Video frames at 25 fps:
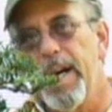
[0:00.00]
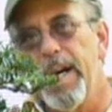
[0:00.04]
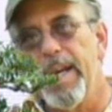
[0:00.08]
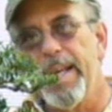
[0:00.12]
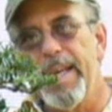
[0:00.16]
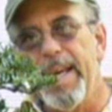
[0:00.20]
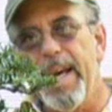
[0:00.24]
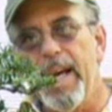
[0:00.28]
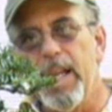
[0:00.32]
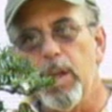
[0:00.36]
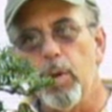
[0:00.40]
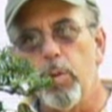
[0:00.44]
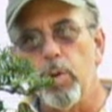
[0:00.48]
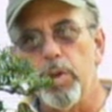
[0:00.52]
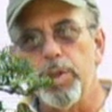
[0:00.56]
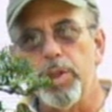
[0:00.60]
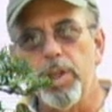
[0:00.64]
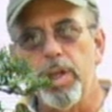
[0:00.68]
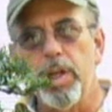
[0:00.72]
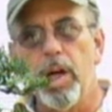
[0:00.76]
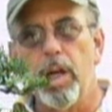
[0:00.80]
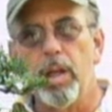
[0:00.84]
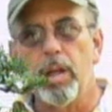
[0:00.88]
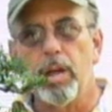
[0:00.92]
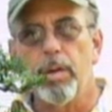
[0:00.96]
yellowish
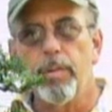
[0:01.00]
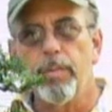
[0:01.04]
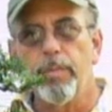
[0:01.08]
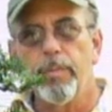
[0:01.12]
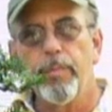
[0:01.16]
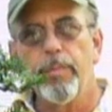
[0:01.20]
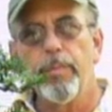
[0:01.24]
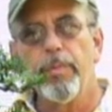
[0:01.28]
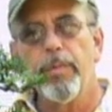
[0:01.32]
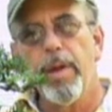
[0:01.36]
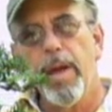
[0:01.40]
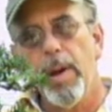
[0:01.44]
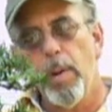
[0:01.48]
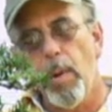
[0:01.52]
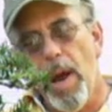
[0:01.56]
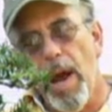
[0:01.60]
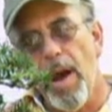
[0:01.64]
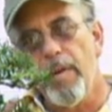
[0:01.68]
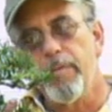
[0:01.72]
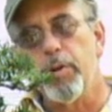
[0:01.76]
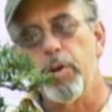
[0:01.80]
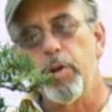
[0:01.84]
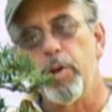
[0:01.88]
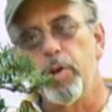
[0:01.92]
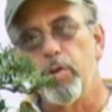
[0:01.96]
color.
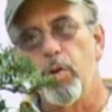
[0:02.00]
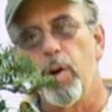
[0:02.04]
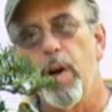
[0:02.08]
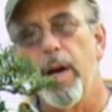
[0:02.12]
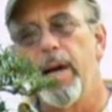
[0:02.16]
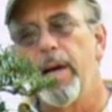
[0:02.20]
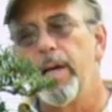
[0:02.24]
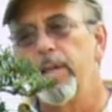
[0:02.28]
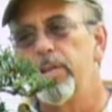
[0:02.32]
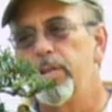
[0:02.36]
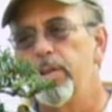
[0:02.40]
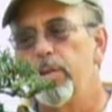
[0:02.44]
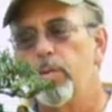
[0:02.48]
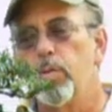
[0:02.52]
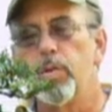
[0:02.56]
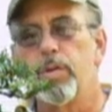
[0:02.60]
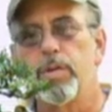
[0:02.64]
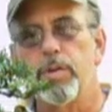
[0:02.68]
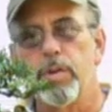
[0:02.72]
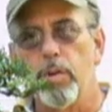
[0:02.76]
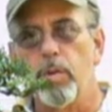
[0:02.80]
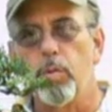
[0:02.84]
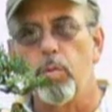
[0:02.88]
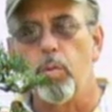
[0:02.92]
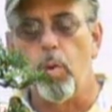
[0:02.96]
After it dries, it will
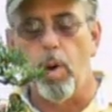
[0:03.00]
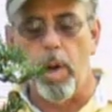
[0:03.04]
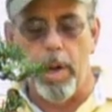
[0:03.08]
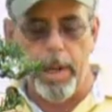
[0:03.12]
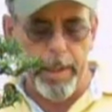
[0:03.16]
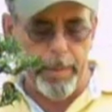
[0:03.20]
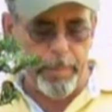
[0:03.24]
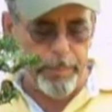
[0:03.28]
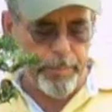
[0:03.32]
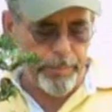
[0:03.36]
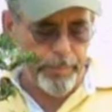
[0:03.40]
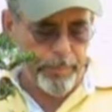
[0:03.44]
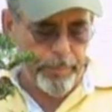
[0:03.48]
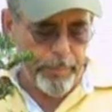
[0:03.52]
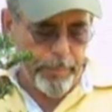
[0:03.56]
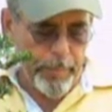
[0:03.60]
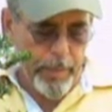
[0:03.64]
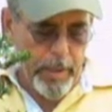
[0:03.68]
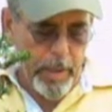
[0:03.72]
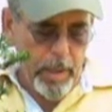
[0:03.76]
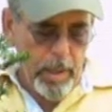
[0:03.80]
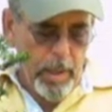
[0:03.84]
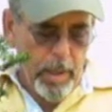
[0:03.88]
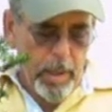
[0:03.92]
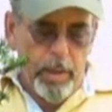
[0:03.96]
turn white.
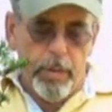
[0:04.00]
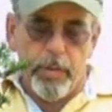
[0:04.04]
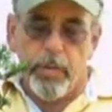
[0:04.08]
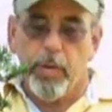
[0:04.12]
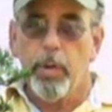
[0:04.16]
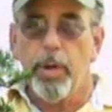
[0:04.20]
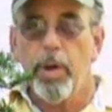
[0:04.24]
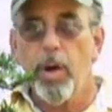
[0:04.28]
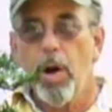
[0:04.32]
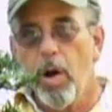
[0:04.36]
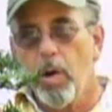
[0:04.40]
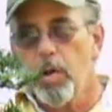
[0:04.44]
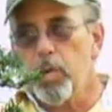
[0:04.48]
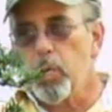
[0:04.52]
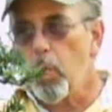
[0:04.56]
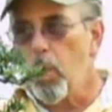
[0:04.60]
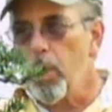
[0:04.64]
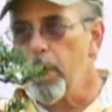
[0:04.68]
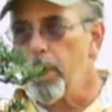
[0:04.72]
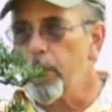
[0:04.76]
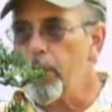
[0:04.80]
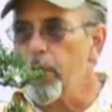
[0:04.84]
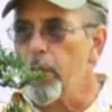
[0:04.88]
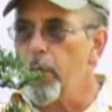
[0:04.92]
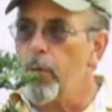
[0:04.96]
So what you always
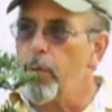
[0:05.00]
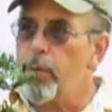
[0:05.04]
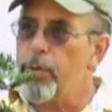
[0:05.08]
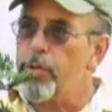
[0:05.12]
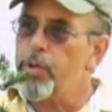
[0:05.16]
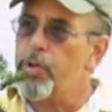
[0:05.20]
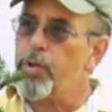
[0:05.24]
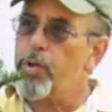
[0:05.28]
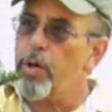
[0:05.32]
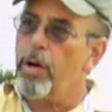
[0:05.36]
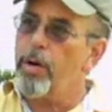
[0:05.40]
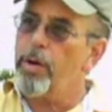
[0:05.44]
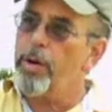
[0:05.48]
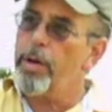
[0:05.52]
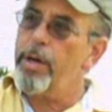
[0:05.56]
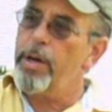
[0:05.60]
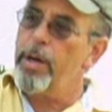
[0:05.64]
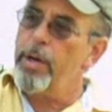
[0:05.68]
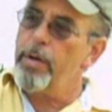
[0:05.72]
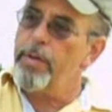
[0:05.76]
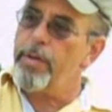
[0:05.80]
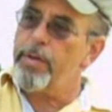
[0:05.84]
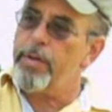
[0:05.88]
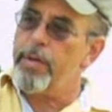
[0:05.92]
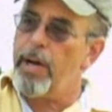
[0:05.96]
want to do is start
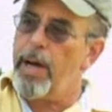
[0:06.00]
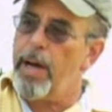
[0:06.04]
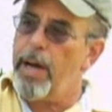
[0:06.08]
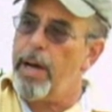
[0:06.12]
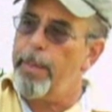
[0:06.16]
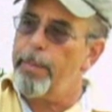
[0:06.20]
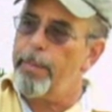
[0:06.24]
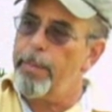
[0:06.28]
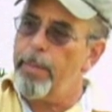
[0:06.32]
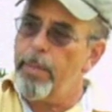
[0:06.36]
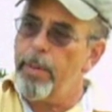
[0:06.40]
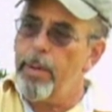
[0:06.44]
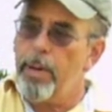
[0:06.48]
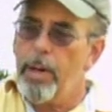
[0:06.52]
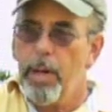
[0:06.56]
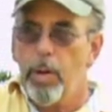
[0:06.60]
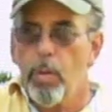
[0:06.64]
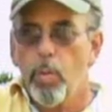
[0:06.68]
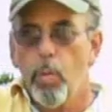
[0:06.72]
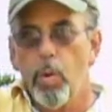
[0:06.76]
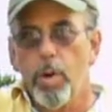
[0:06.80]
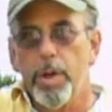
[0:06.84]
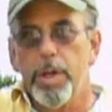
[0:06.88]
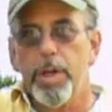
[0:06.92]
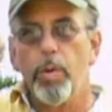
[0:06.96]
near the top
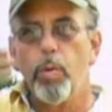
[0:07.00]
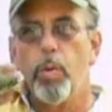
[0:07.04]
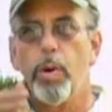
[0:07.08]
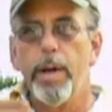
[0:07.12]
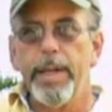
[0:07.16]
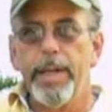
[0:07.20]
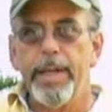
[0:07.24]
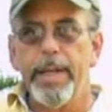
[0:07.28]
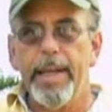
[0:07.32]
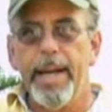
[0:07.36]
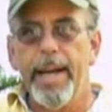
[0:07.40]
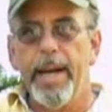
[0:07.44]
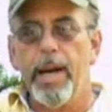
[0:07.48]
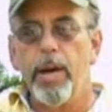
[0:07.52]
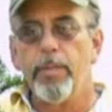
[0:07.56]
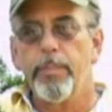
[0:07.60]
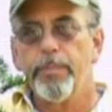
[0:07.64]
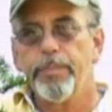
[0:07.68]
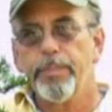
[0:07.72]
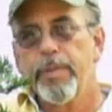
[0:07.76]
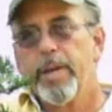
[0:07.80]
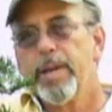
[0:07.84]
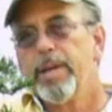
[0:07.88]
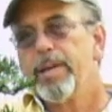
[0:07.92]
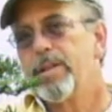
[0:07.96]
and work your way down,
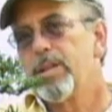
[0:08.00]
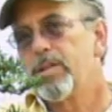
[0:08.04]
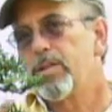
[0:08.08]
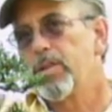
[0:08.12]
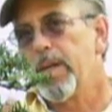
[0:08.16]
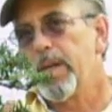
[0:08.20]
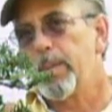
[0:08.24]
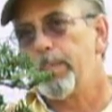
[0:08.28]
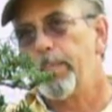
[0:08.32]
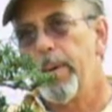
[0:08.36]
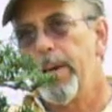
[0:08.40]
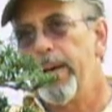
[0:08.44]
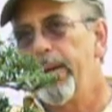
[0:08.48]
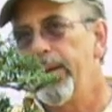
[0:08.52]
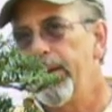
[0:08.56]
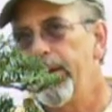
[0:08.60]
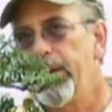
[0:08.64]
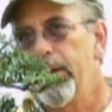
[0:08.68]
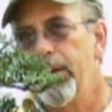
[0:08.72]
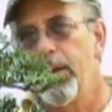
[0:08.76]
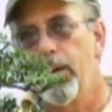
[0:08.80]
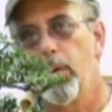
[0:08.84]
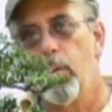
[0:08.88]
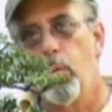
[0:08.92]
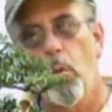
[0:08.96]
just like
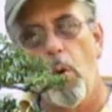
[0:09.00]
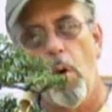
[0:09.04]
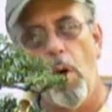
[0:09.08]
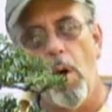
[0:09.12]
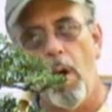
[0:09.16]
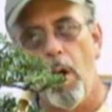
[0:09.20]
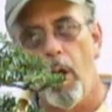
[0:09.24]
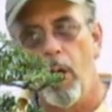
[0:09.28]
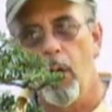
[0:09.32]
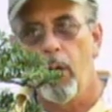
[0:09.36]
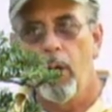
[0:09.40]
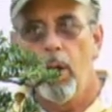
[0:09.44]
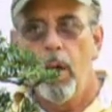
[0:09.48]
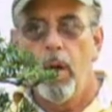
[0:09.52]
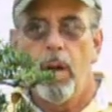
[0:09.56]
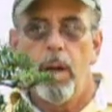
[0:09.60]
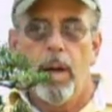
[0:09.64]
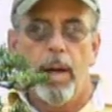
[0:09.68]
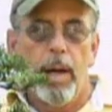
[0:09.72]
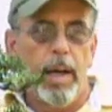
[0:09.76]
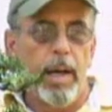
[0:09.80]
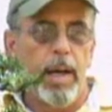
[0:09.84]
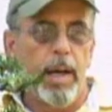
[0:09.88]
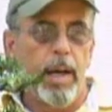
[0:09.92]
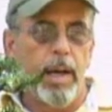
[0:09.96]
painting a wall.
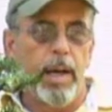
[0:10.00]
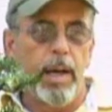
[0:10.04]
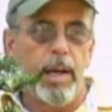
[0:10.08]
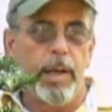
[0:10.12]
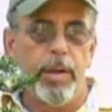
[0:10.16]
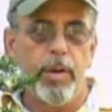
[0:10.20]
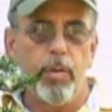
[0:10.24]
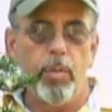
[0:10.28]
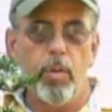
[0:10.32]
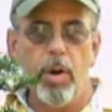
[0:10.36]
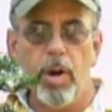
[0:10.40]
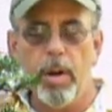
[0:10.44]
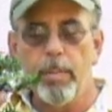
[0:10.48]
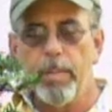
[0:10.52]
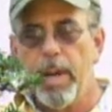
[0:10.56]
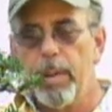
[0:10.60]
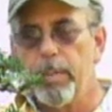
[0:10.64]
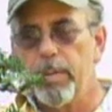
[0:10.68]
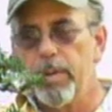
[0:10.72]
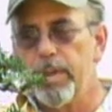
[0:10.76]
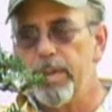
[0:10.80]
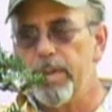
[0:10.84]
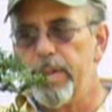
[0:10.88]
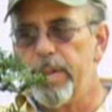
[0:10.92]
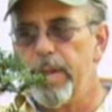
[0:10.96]
You want to be
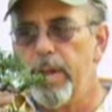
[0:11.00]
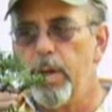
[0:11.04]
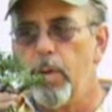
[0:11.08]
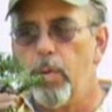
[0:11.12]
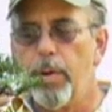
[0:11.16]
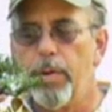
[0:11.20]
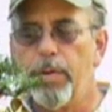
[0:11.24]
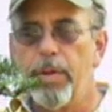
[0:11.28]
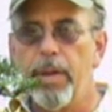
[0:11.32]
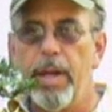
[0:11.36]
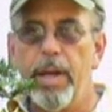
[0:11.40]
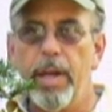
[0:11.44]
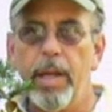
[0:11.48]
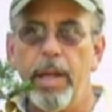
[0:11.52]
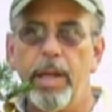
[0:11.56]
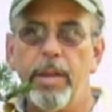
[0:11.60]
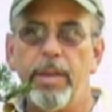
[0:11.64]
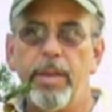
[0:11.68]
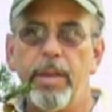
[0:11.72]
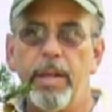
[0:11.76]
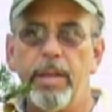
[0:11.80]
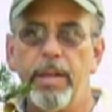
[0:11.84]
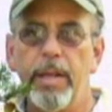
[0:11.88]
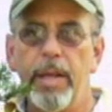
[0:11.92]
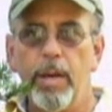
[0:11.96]
able to deal with
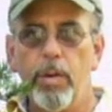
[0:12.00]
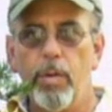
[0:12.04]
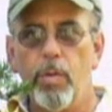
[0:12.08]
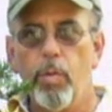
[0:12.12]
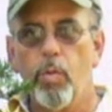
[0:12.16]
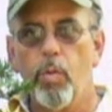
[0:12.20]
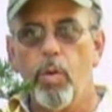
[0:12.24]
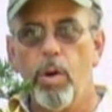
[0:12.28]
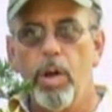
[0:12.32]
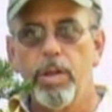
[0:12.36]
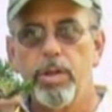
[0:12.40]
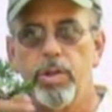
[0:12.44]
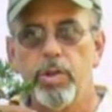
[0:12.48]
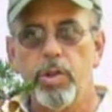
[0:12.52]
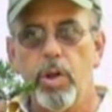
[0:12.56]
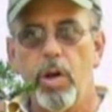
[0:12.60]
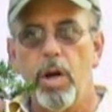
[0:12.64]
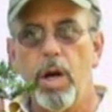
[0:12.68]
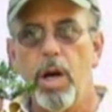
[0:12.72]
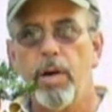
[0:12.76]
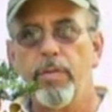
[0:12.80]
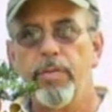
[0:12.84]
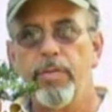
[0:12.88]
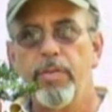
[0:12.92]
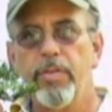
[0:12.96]
anything that runs
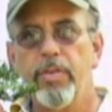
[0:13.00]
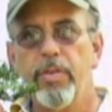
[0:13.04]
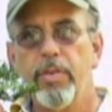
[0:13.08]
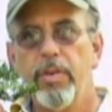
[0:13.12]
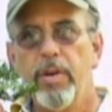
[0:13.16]
off